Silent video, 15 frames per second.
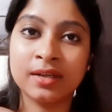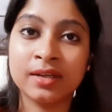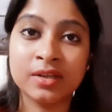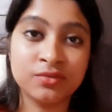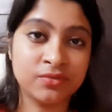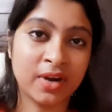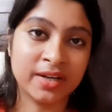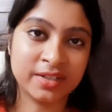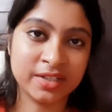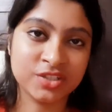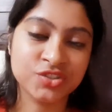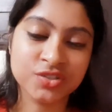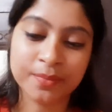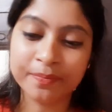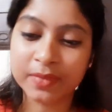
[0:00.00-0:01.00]
uh,
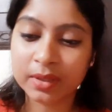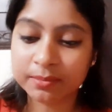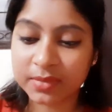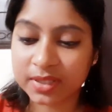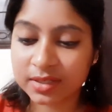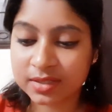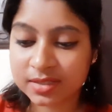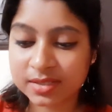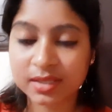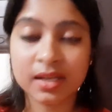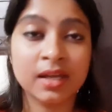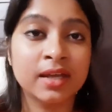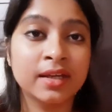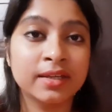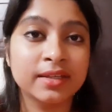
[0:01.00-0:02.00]
advantage because
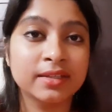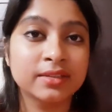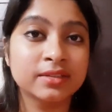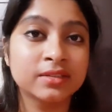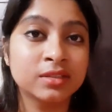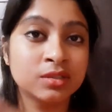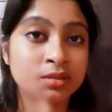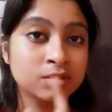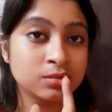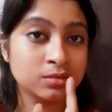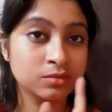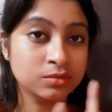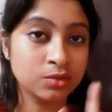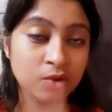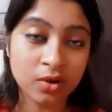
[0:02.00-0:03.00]
uh, the
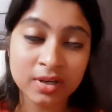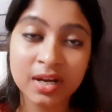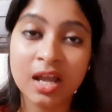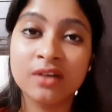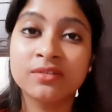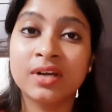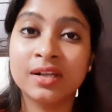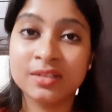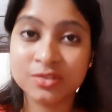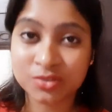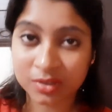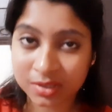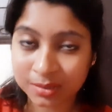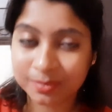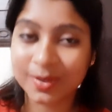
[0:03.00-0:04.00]
one now I'll talk